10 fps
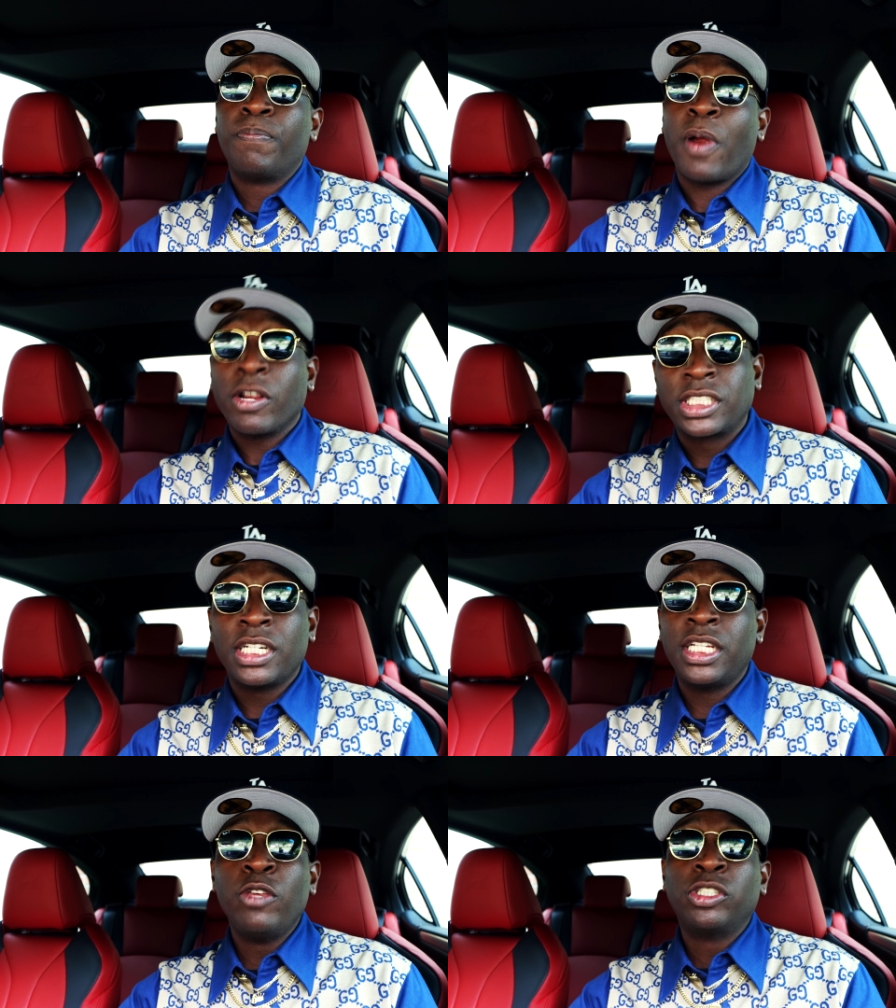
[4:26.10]

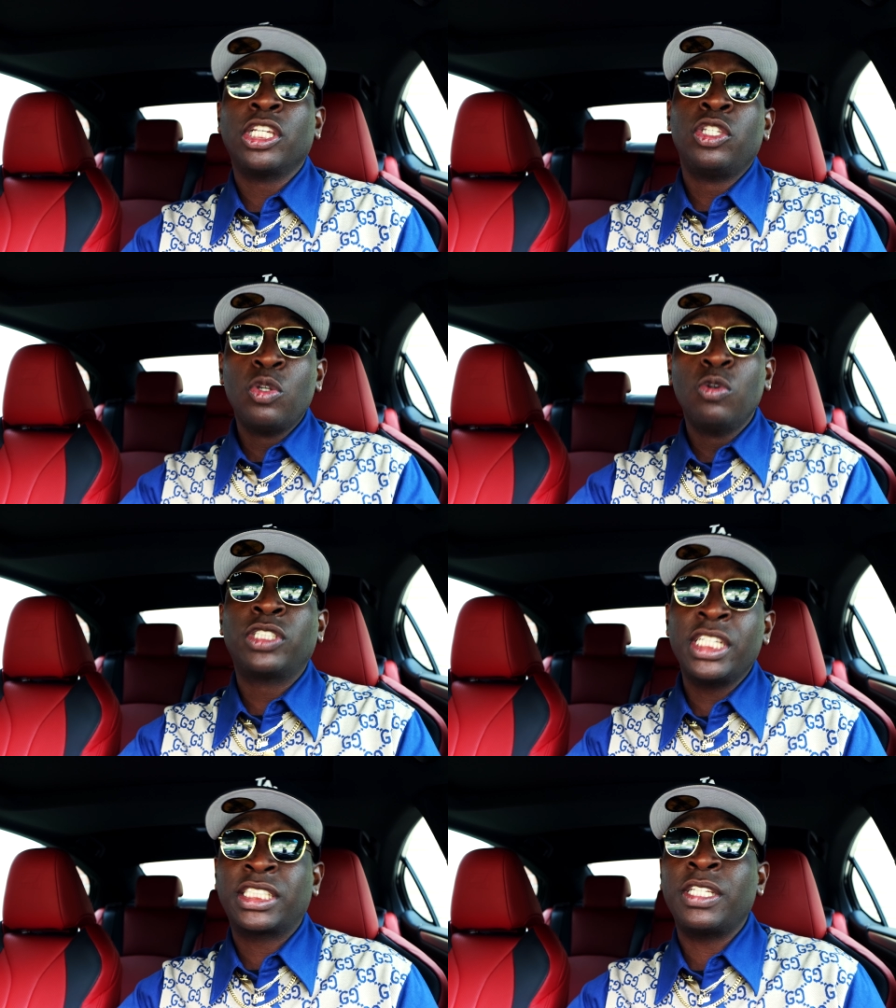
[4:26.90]
personally, you should use
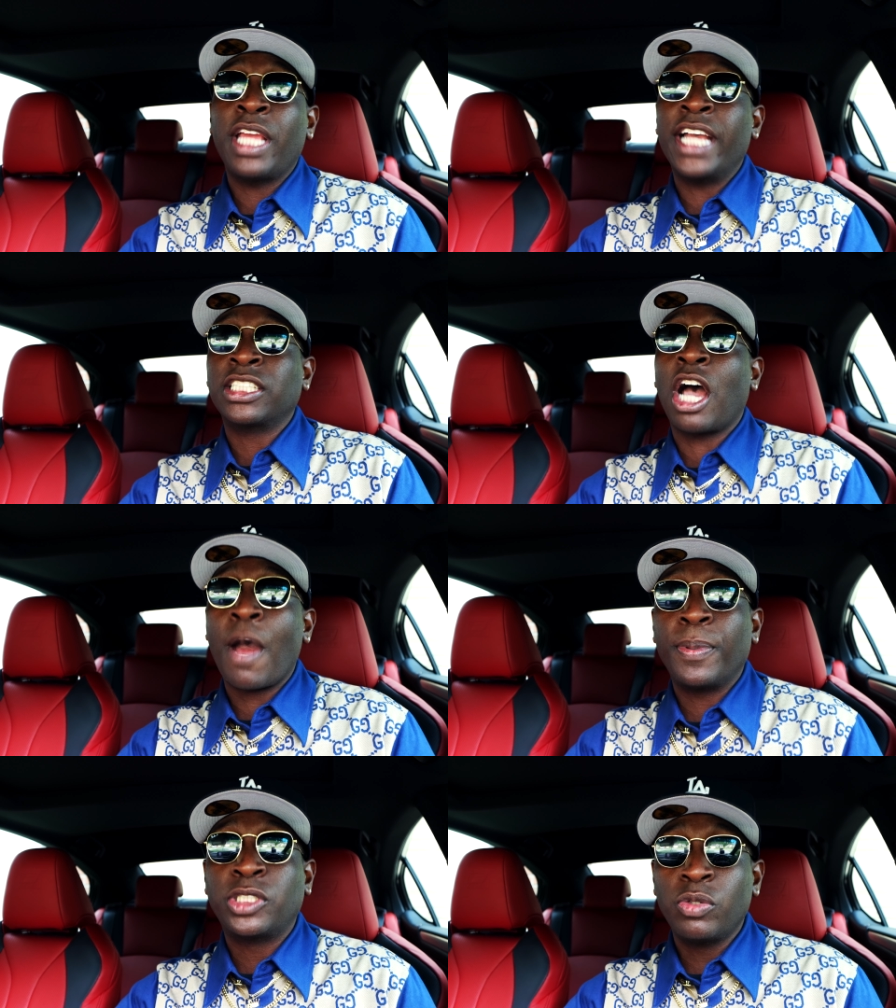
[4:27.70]
this as an
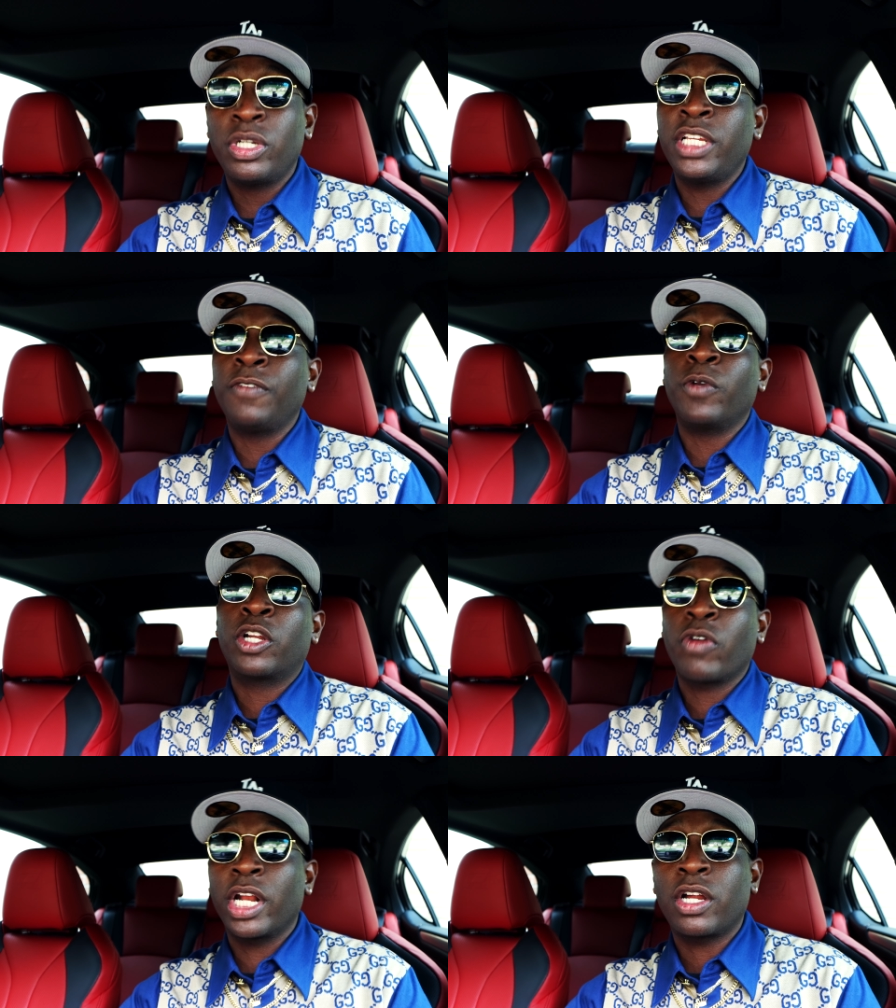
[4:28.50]
opportunity with
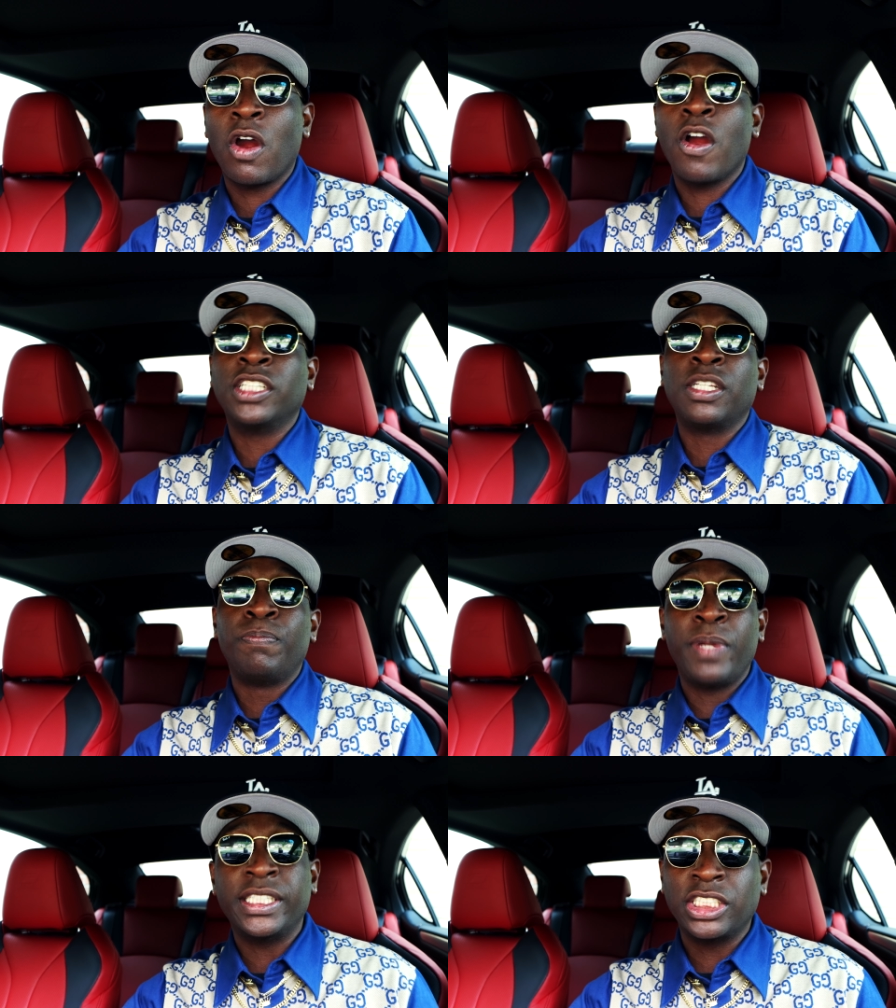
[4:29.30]
credit cards
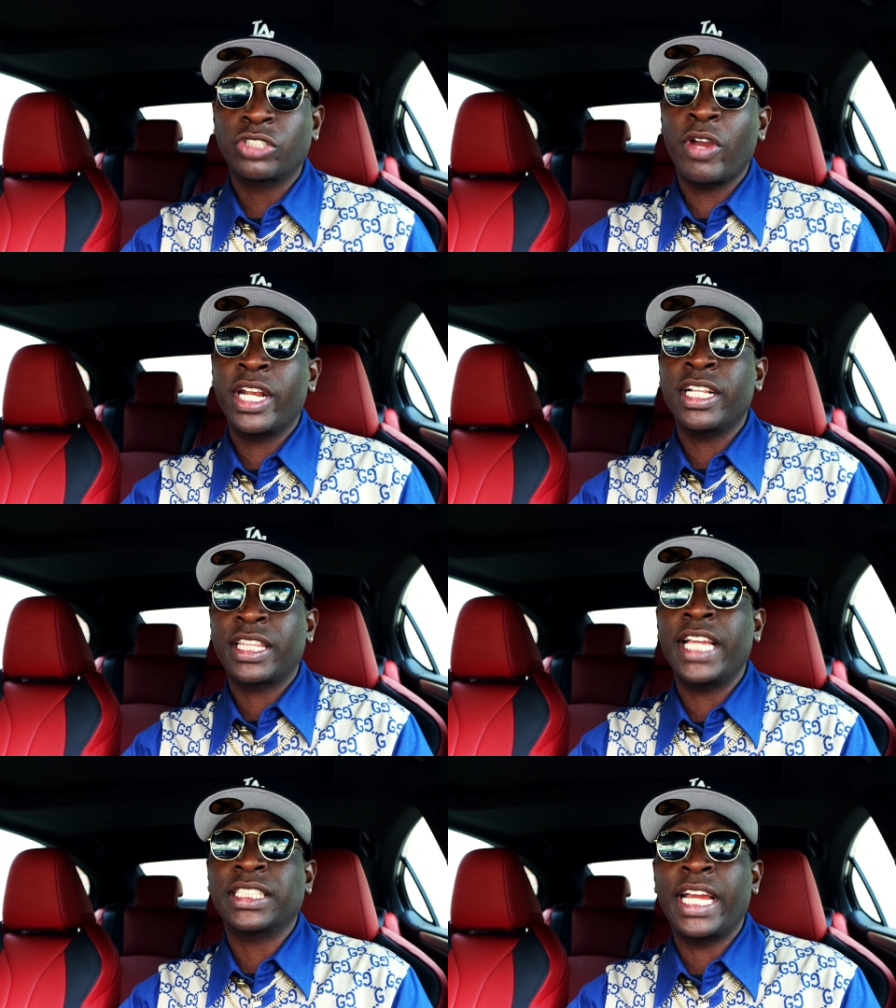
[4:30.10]
and business credit and
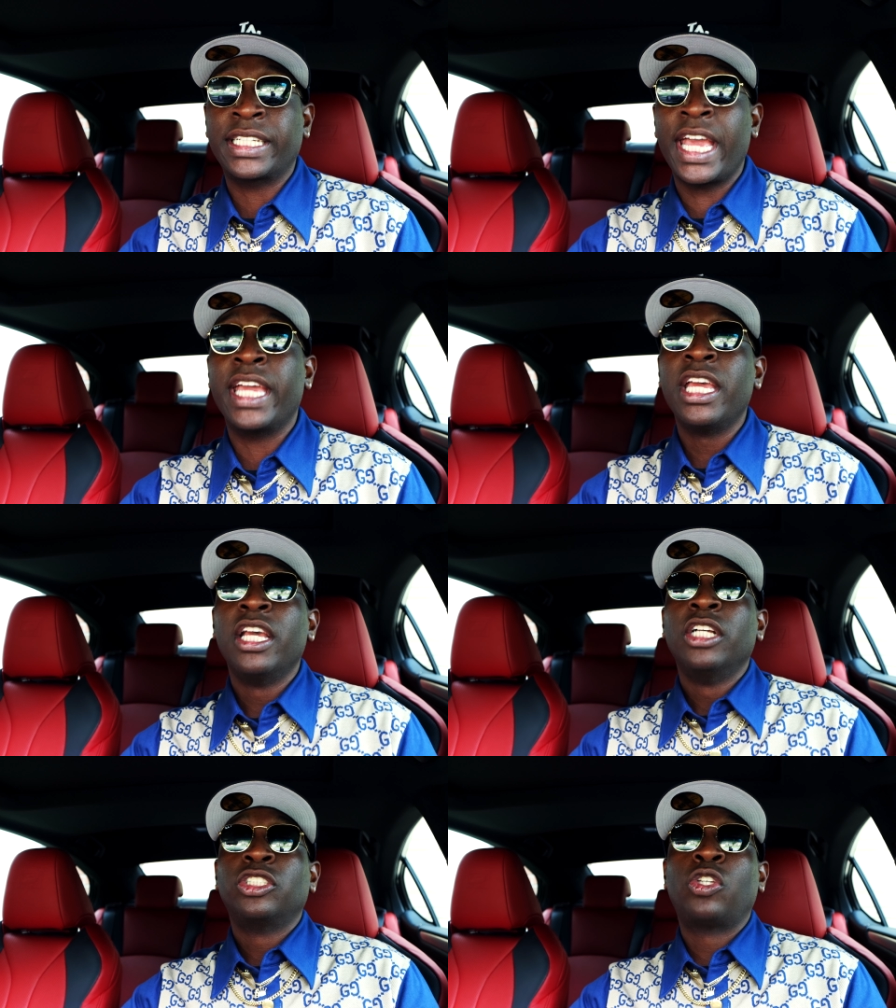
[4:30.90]
things like that
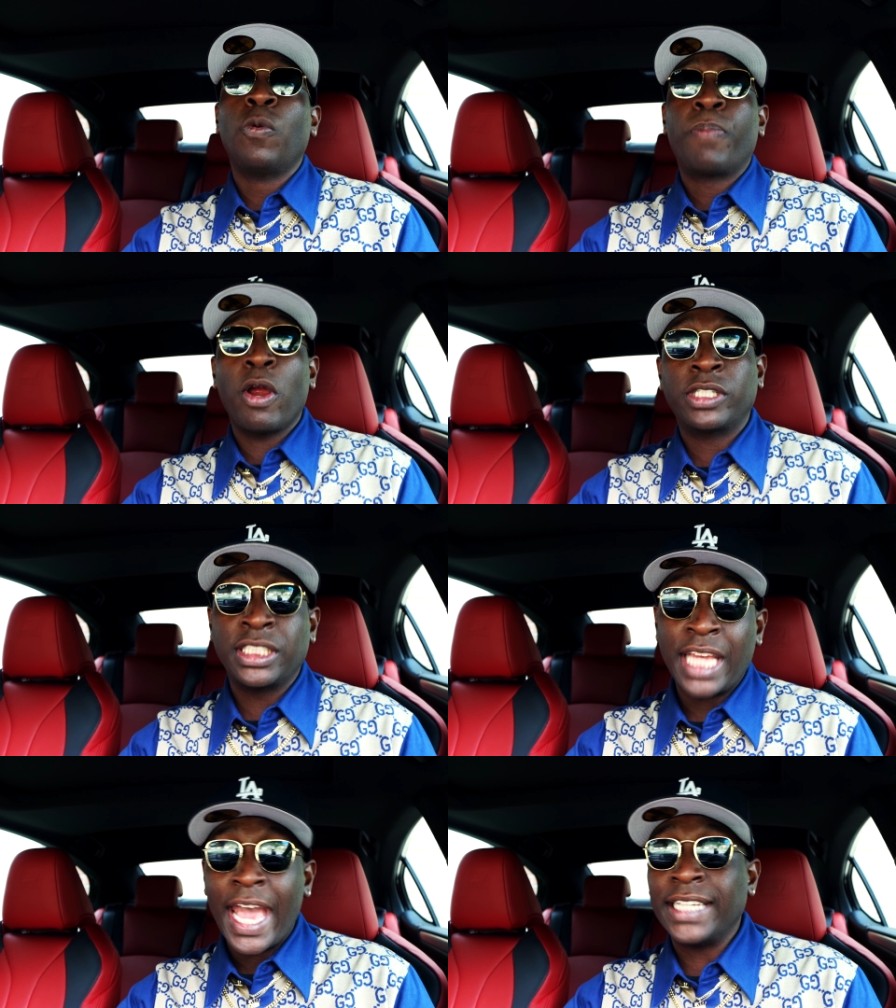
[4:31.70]
to
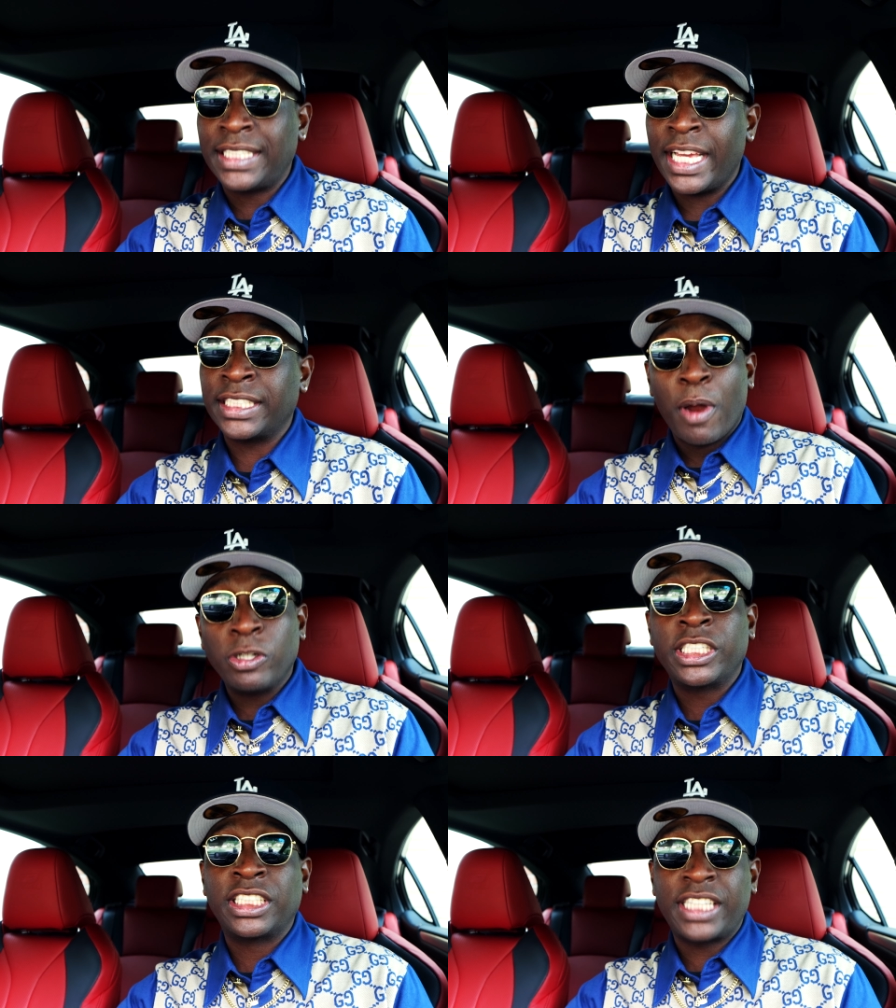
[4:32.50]
purchase assets,
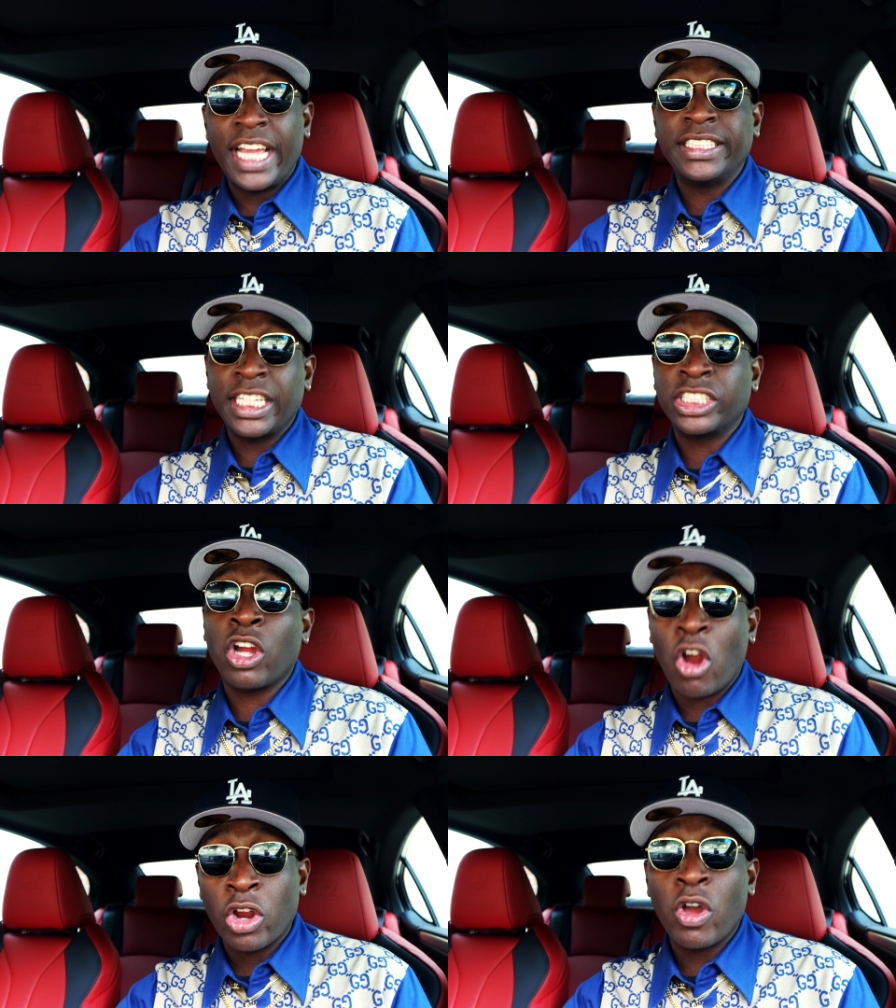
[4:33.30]
purchase things that
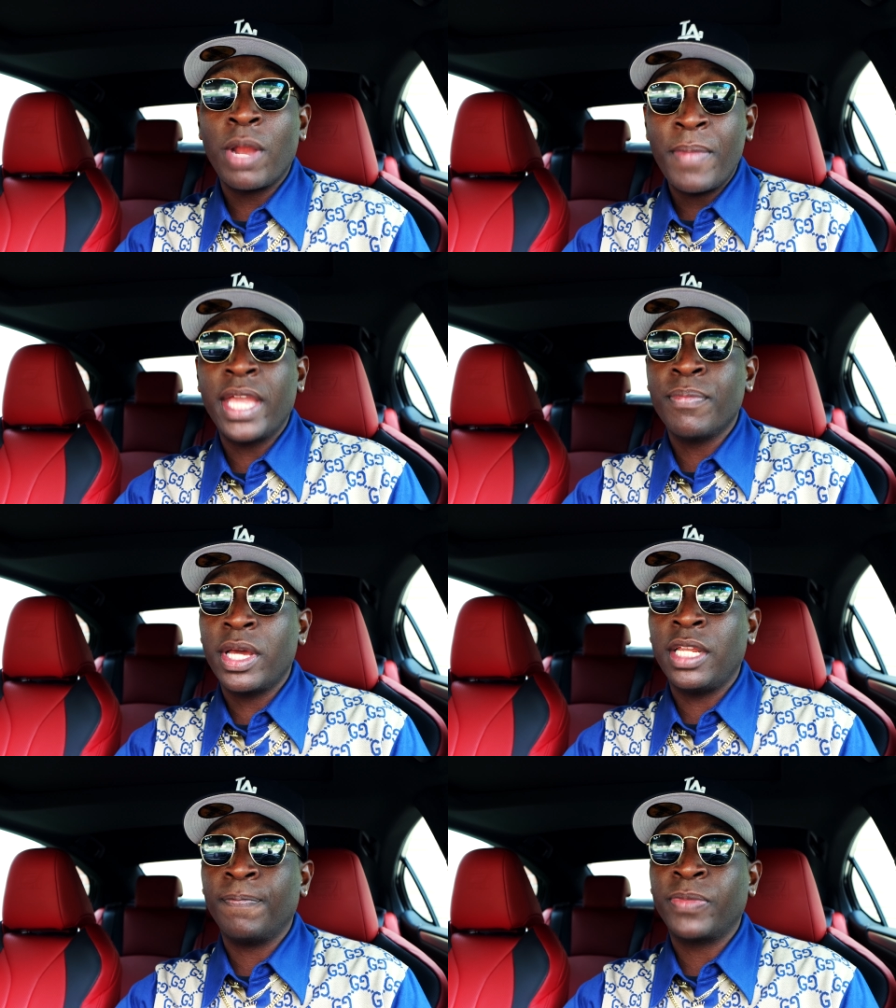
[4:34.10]
are going to make money.